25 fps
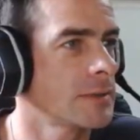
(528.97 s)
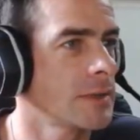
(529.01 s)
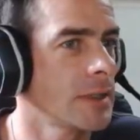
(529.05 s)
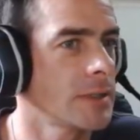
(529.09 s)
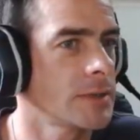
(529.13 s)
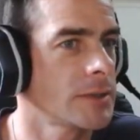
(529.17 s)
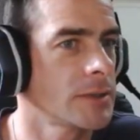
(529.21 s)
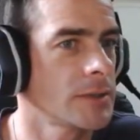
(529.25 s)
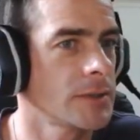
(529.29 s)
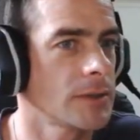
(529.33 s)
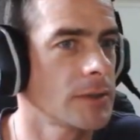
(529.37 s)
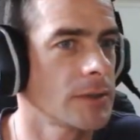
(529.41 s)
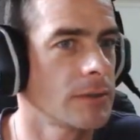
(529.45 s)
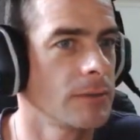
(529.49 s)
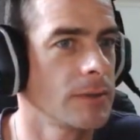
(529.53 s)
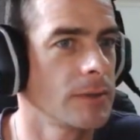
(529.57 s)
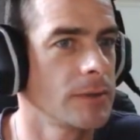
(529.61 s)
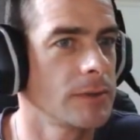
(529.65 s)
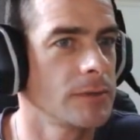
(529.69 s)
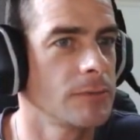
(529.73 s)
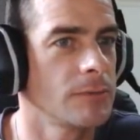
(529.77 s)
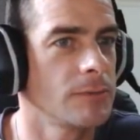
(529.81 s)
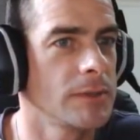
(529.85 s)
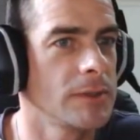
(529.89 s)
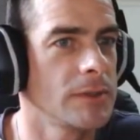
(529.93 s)
that's just going
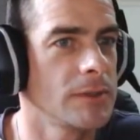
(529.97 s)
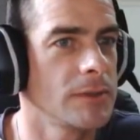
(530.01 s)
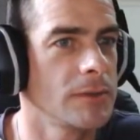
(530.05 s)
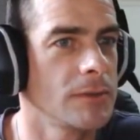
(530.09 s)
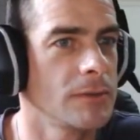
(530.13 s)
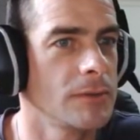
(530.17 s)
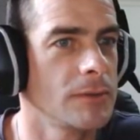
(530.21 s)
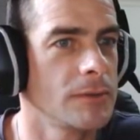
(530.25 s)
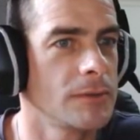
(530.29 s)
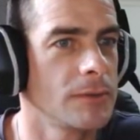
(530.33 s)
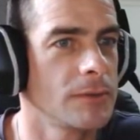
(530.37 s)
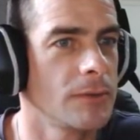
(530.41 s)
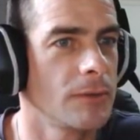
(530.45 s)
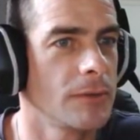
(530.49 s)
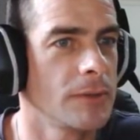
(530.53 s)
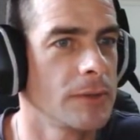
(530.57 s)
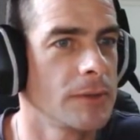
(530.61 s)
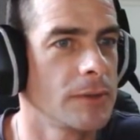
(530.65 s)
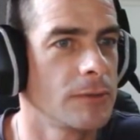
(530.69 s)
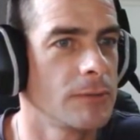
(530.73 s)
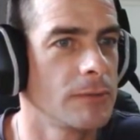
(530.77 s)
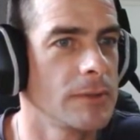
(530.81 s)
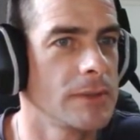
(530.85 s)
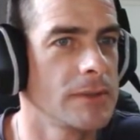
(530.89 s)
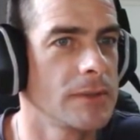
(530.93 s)
to reduce or
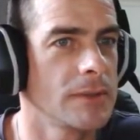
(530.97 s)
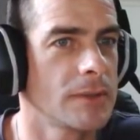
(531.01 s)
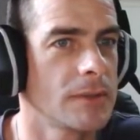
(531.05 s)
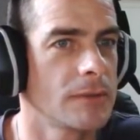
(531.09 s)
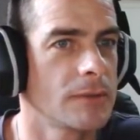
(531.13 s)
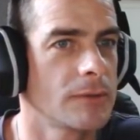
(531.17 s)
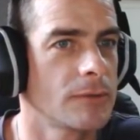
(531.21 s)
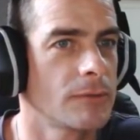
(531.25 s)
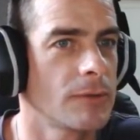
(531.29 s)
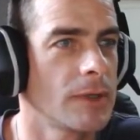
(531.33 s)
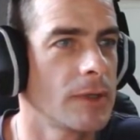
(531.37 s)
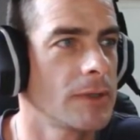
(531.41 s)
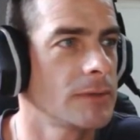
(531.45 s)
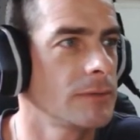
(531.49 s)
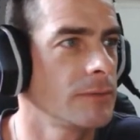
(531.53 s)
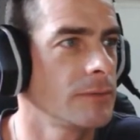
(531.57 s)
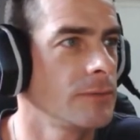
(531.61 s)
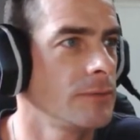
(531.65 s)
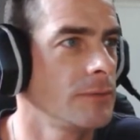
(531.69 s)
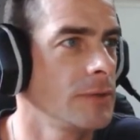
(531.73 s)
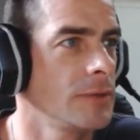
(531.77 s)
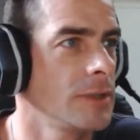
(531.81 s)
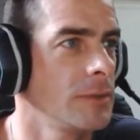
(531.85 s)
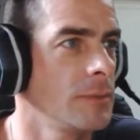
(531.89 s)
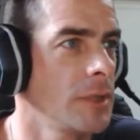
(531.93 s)
increase the contrast of
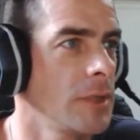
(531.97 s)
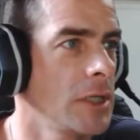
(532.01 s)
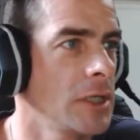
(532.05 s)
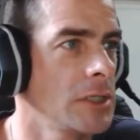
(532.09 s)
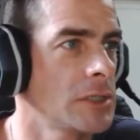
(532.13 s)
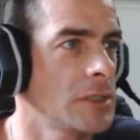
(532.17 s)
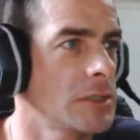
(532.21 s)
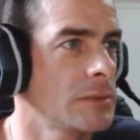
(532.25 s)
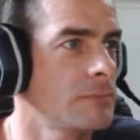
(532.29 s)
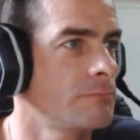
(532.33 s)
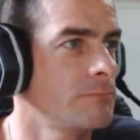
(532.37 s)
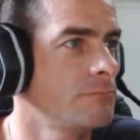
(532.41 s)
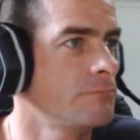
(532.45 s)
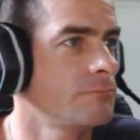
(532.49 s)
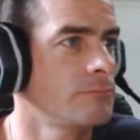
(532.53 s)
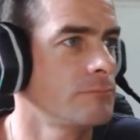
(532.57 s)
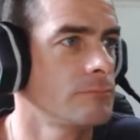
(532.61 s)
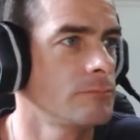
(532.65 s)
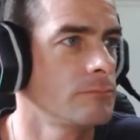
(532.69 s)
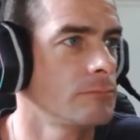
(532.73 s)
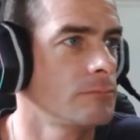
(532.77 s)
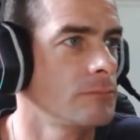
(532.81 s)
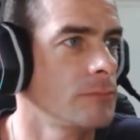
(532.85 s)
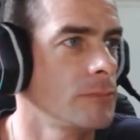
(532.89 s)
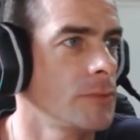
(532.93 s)
your image,
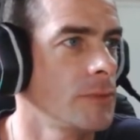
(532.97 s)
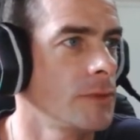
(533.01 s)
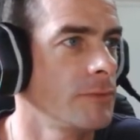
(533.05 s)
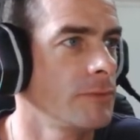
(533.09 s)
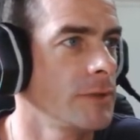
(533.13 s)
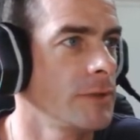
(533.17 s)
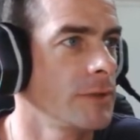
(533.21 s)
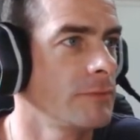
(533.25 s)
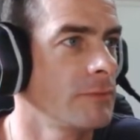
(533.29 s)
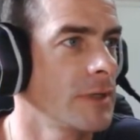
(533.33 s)
nothing